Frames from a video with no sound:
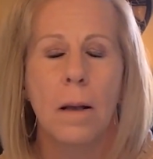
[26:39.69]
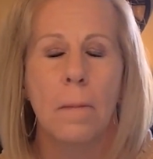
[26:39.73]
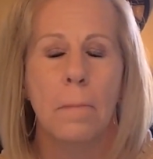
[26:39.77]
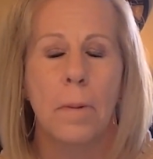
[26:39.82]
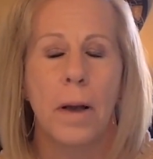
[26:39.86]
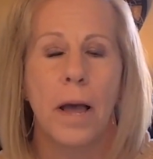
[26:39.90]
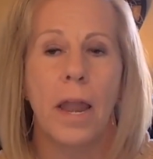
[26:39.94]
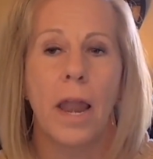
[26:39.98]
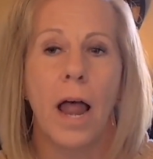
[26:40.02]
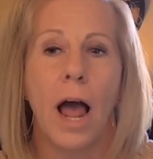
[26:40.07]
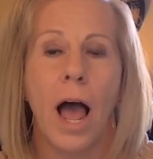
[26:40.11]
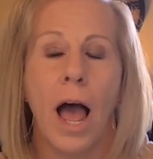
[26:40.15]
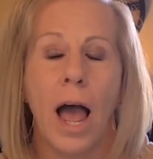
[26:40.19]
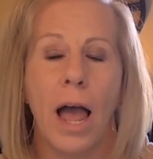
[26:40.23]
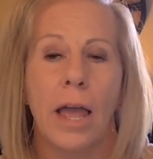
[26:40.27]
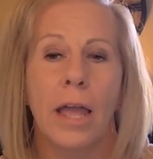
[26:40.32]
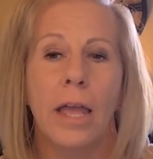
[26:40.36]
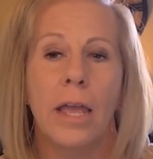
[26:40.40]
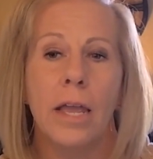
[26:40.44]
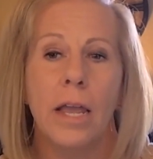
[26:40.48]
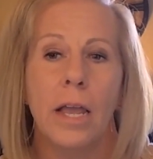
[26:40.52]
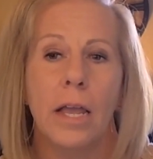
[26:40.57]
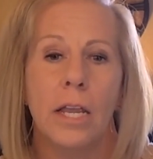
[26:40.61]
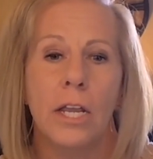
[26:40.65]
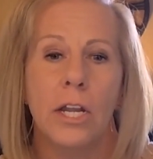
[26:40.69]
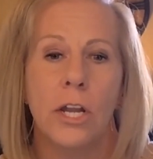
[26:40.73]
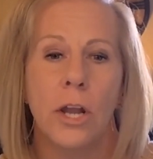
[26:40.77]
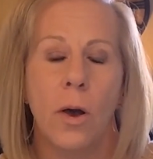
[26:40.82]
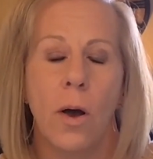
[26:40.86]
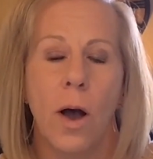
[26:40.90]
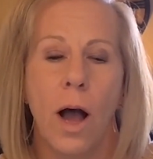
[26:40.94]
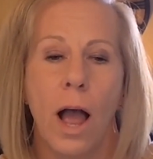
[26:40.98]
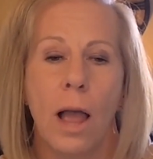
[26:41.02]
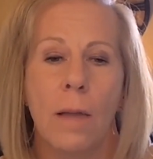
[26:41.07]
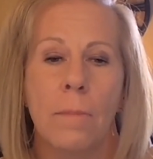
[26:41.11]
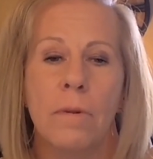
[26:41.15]
But
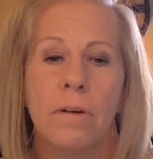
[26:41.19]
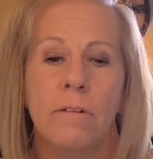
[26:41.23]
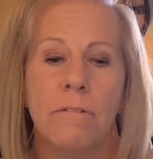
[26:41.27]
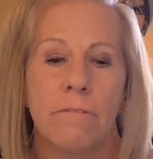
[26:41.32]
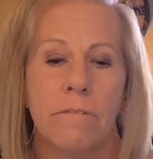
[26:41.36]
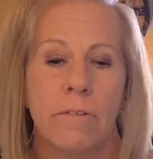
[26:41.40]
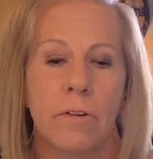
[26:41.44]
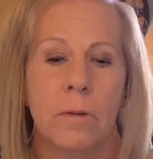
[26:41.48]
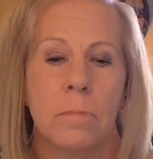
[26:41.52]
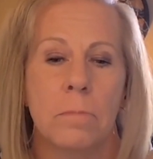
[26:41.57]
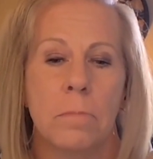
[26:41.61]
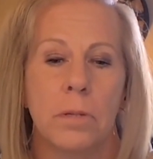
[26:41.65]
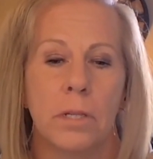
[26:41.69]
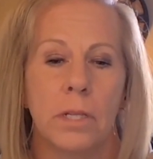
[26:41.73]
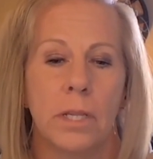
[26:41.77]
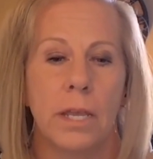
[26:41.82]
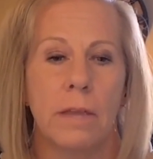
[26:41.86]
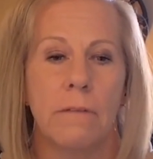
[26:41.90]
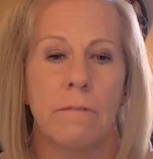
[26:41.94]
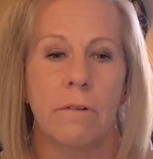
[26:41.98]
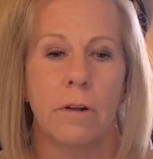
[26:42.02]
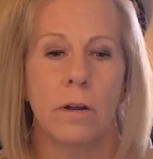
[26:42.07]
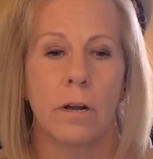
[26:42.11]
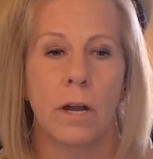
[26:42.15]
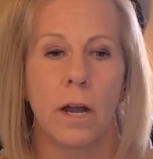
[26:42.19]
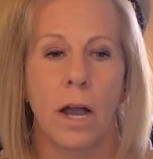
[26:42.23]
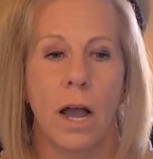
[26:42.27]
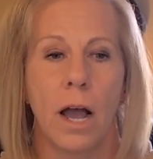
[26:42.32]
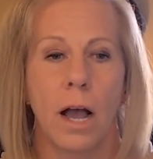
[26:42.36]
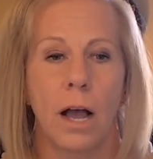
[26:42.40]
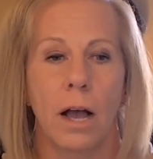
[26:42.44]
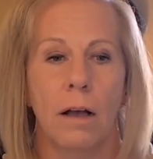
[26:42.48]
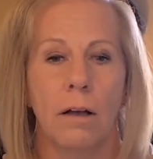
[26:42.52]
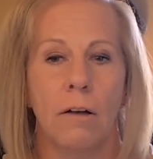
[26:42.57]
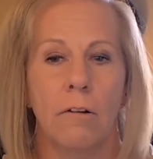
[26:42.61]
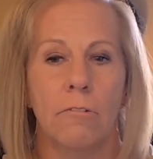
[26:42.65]
I'm a firm believer
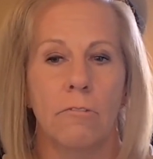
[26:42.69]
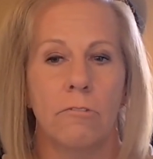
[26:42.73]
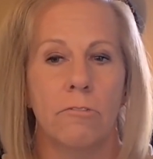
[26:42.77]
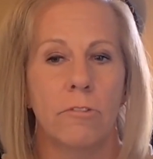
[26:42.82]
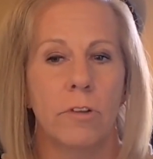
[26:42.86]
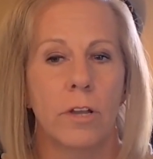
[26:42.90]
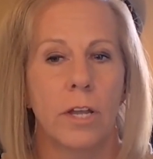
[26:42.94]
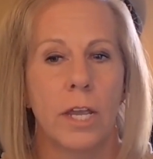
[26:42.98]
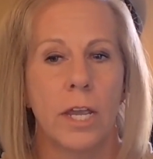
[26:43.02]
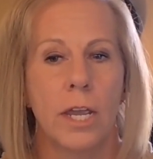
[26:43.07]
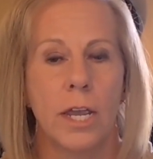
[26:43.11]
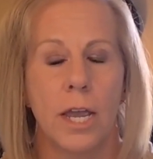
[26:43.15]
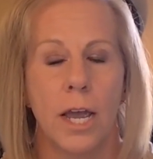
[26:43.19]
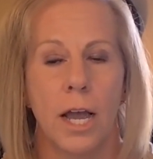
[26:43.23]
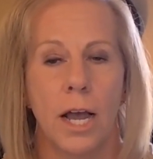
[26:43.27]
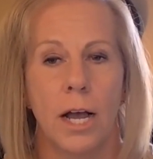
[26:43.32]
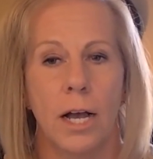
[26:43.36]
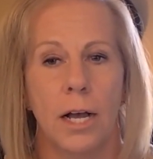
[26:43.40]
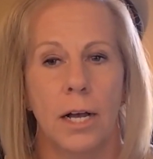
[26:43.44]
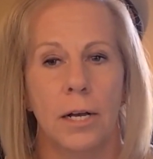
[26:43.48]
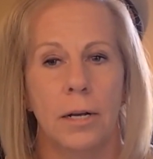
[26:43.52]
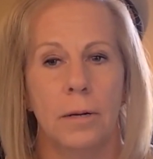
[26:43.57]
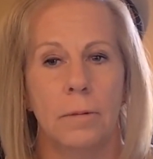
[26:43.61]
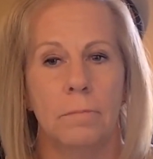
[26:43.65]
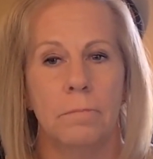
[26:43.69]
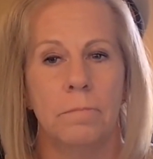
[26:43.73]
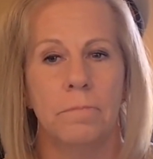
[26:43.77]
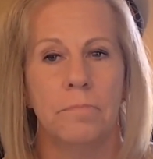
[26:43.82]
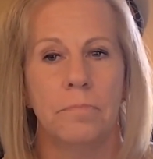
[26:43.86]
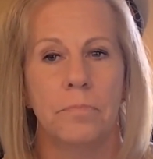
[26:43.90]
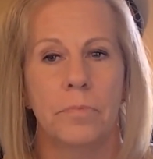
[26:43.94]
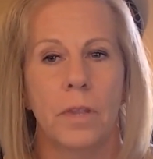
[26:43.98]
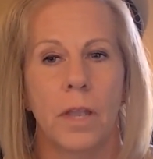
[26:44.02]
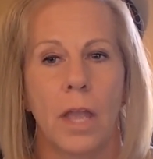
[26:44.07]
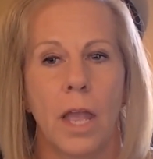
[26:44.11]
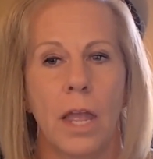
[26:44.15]
of, um,
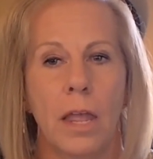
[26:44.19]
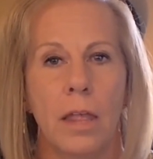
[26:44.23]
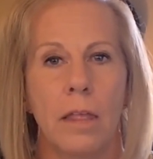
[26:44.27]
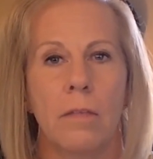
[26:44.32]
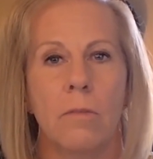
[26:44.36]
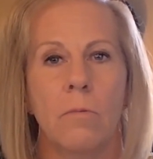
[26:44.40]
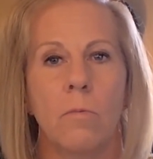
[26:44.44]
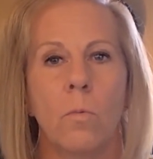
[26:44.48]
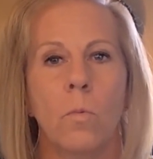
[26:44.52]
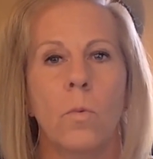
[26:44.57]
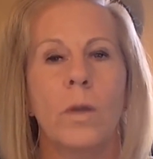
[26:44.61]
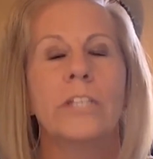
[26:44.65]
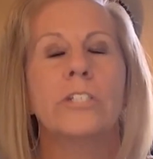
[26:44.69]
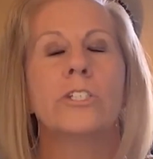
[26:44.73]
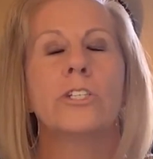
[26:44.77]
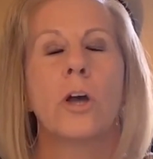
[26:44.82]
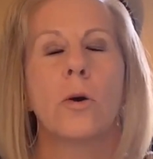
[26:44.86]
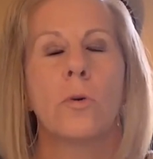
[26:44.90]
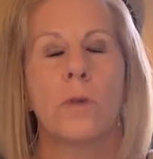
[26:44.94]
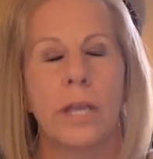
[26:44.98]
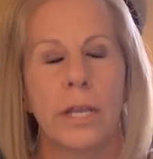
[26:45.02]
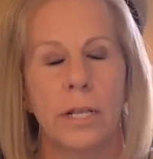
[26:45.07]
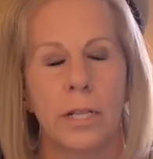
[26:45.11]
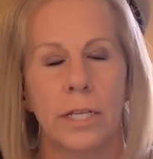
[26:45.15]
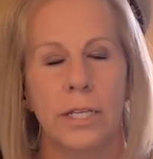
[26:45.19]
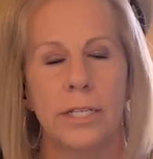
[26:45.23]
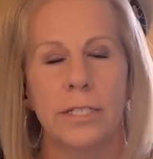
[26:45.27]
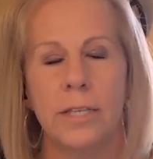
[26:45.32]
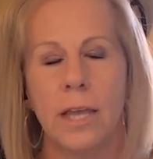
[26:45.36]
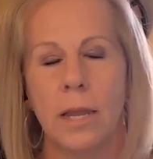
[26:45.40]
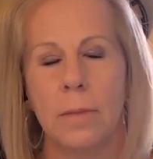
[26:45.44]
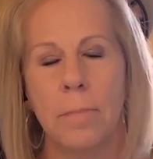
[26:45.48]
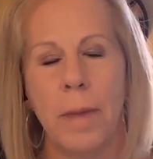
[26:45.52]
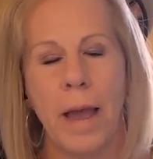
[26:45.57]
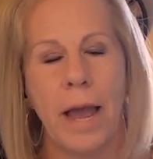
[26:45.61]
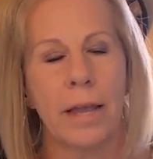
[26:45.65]
we jokingly
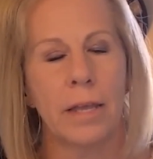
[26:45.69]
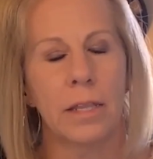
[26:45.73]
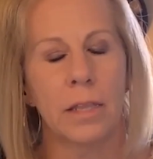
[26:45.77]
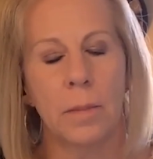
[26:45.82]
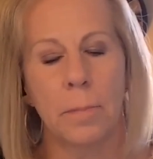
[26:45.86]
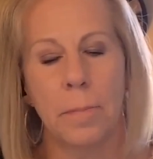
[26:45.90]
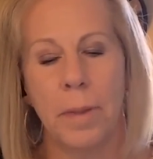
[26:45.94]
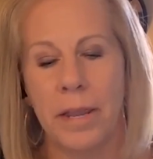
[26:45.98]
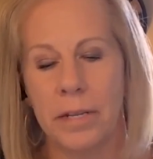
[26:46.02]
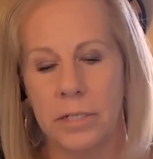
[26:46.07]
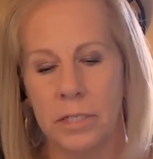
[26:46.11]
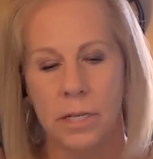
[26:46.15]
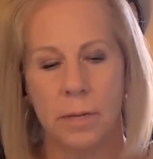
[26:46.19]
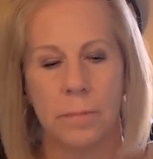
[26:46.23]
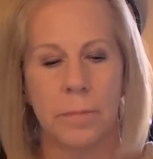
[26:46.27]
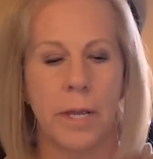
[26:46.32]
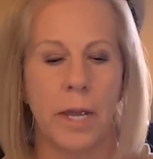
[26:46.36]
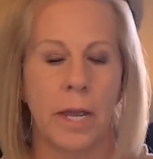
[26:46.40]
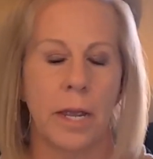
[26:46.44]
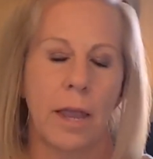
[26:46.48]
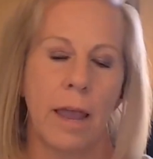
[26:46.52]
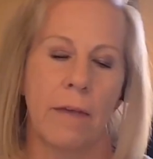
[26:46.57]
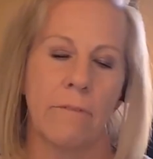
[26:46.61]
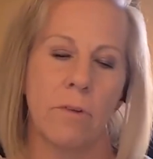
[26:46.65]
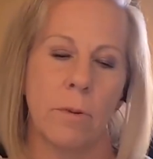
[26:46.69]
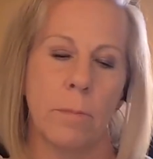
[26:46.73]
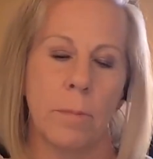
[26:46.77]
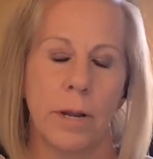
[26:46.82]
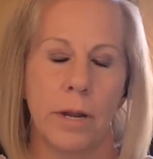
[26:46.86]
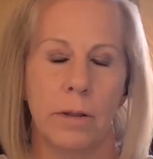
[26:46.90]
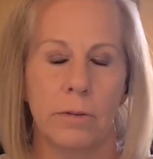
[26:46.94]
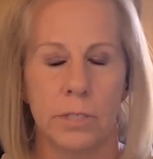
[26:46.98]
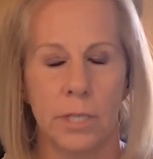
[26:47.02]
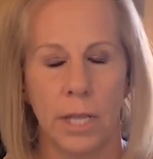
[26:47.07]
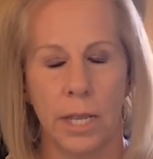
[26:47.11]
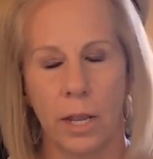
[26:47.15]
said back in the pandemic,
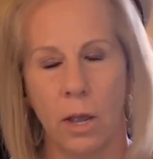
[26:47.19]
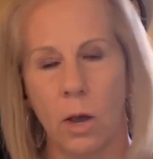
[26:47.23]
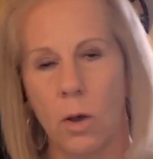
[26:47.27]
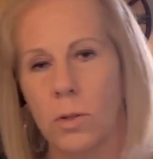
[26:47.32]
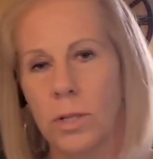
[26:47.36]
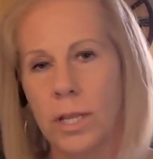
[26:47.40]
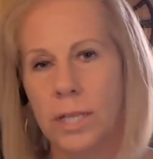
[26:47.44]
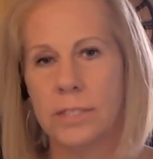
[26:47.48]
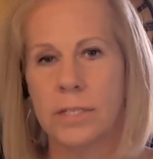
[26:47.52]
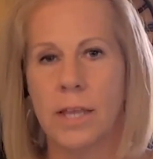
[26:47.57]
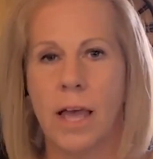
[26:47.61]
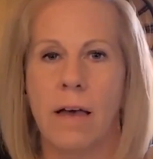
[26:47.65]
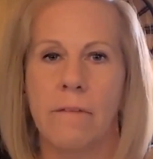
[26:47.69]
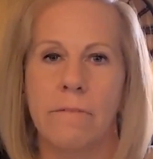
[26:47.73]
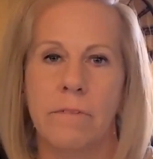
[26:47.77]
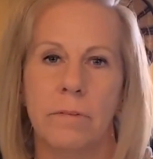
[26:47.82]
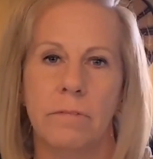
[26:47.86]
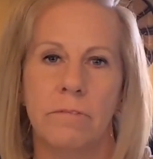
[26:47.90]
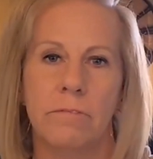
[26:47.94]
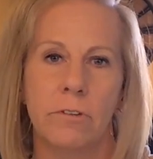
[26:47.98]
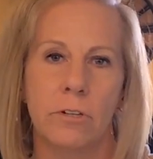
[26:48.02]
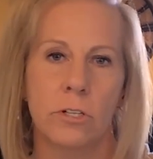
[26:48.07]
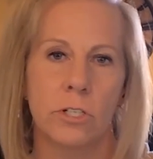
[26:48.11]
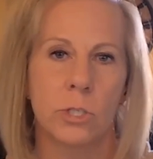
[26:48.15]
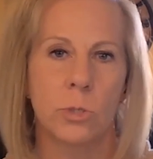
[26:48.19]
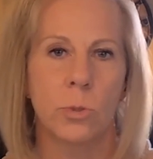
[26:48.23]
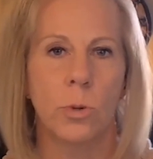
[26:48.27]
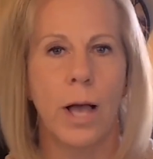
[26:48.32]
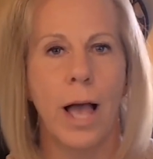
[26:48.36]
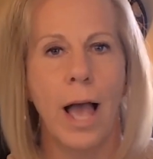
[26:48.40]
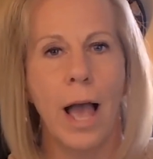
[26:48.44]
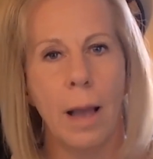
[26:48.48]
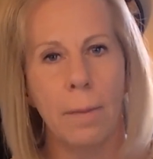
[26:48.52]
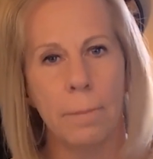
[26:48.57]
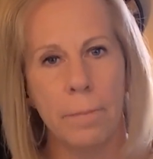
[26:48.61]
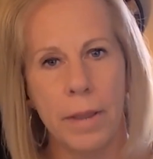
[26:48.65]
everybody was like, oh, let's have a virtual
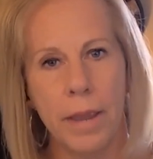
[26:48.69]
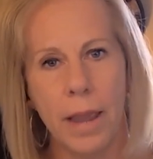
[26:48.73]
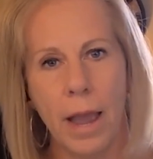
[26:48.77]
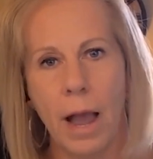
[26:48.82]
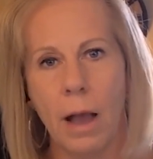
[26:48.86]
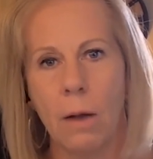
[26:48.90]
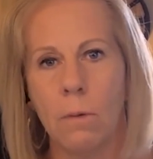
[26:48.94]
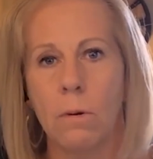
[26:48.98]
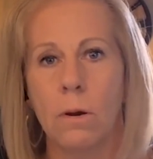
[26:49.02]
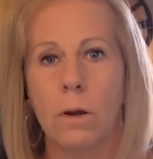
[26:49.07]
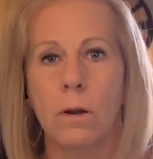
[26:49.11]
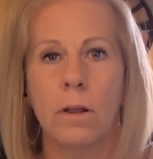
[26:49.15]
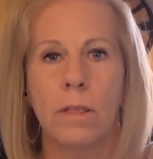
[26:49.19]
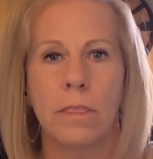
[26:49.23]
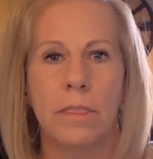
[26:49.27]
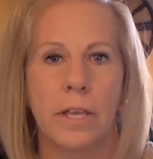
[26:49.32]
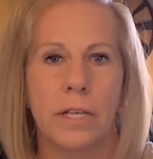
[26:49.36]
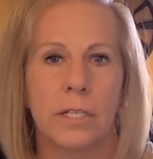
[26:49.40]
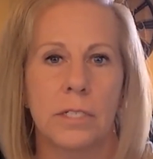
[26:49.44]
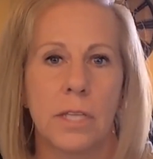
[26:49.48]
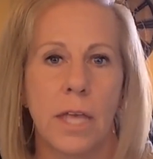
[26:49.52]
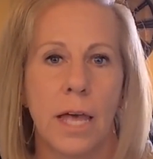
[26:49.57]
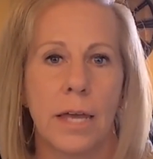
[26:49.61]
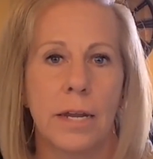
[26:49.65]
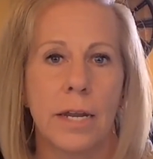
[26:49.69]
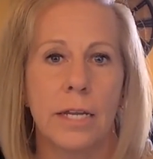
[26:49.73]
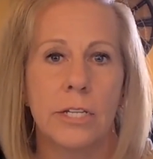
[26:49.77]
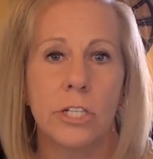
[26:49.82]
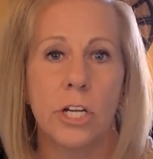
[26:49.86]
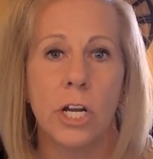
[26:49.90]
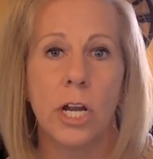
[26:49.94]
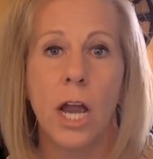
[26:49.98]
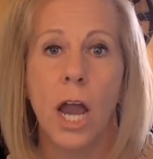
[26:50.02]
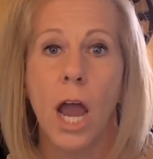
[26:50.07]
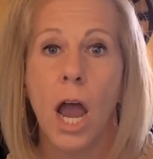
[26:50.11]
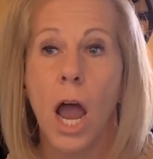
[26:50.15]
happy hour and things of that
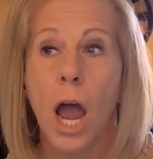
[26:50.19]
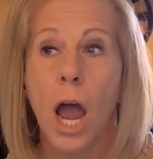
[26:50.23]
nature.